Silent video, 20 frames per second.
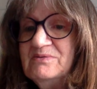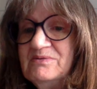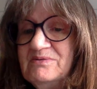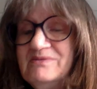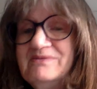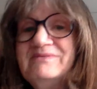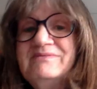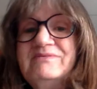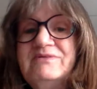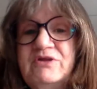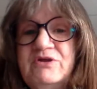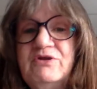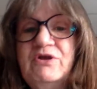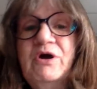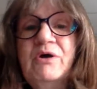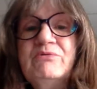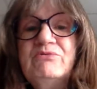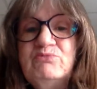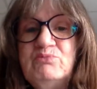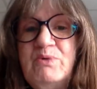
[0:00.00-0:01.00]
You
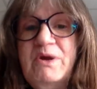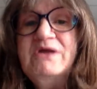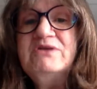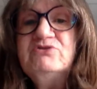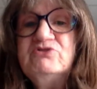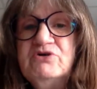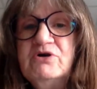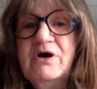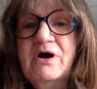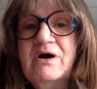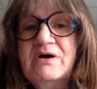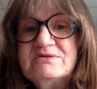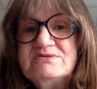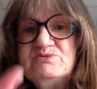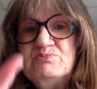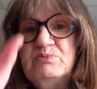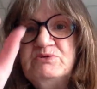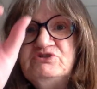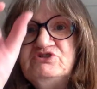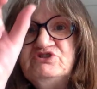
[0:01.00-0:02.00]
know, the Red
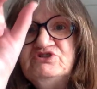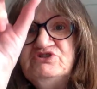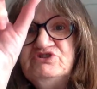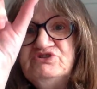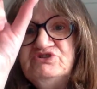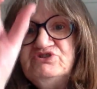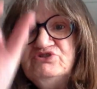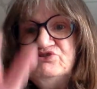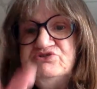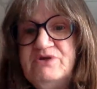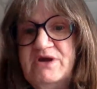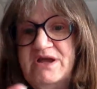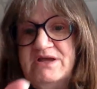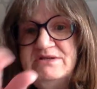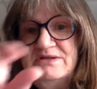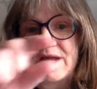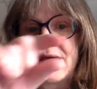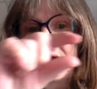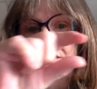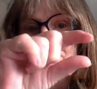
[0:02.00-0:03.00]
Cross, which is
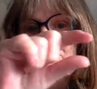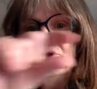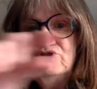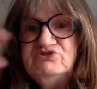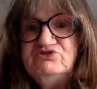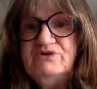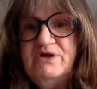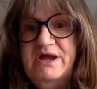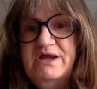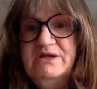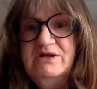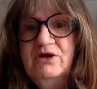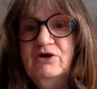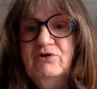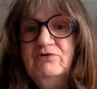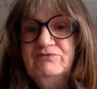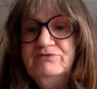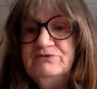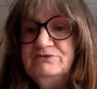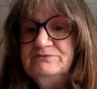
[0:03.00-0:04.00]
straight down, straight
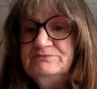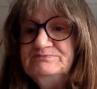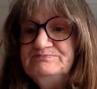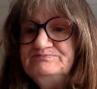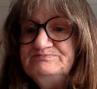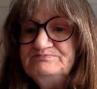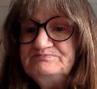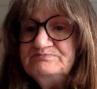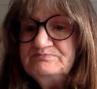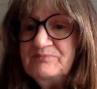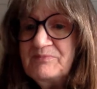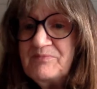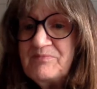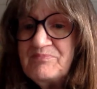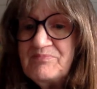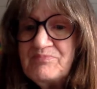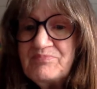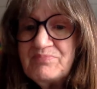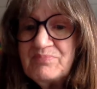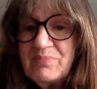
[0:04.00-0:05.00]
over.
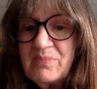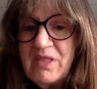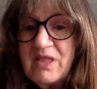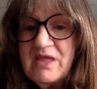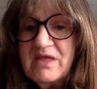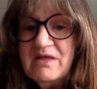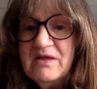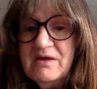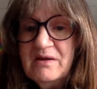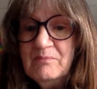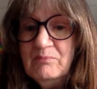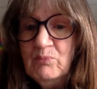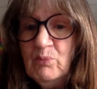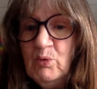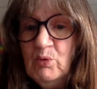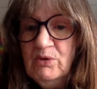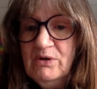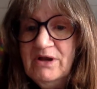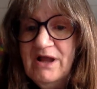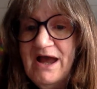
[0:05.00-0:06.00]

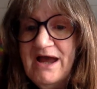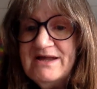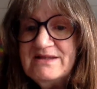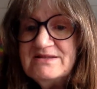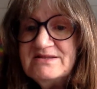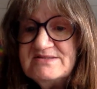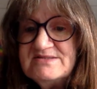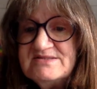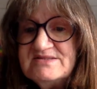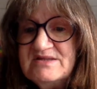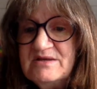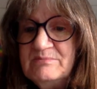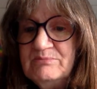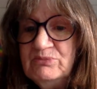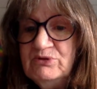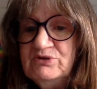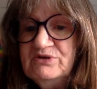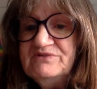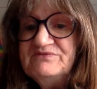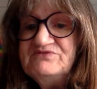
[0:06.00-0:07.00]
More like the
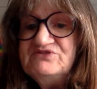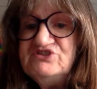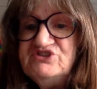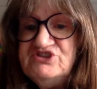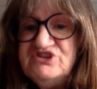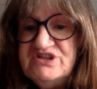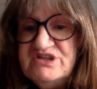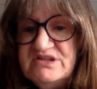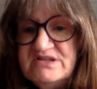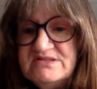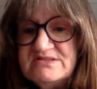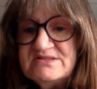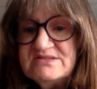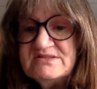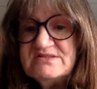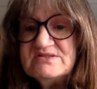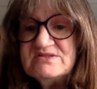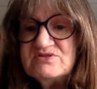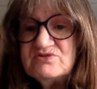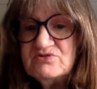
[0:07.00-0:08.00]
symbol of
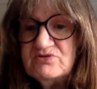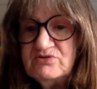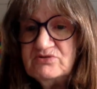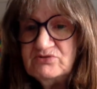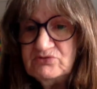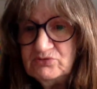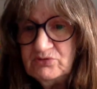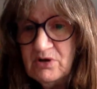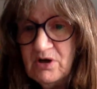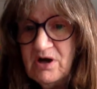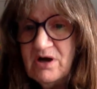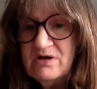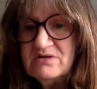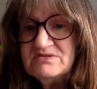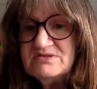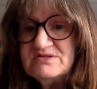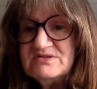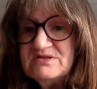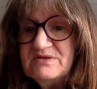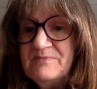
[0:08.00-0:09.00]
Jesus
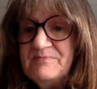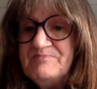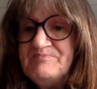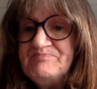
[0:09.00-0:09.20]
cross.